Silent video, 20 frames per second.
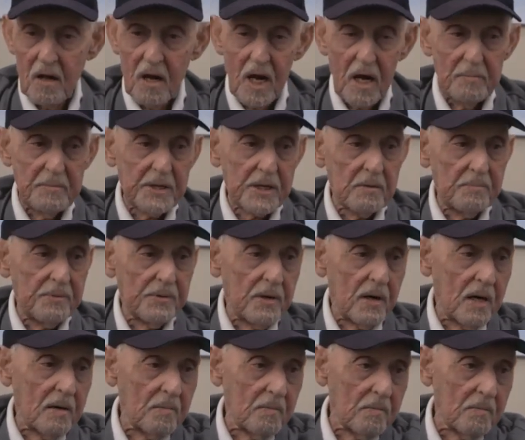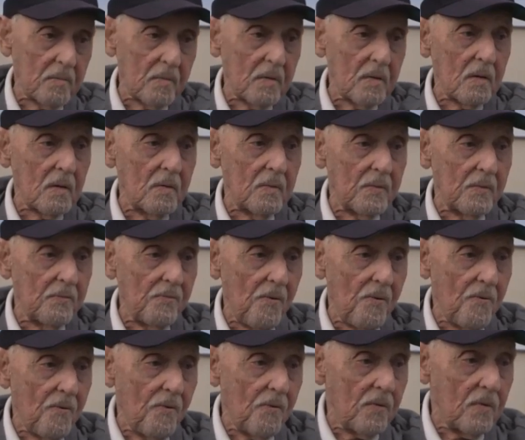arming a bomb. Has to
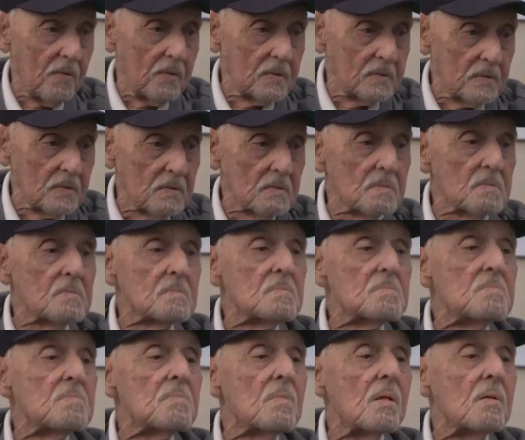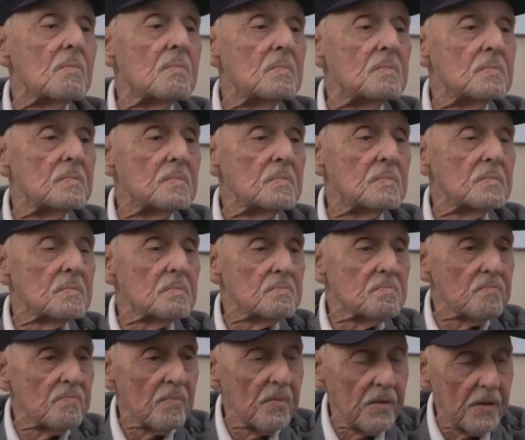spin a certain number of times to arm it.
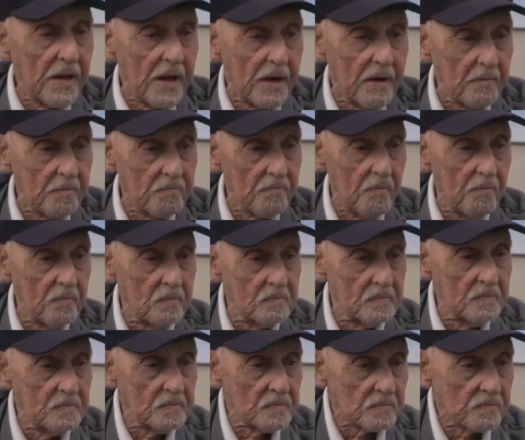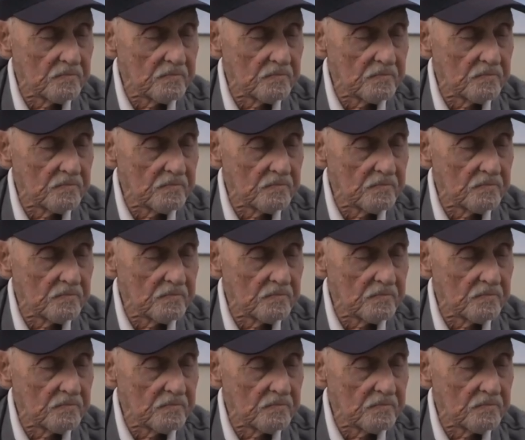Yeah. Yeah.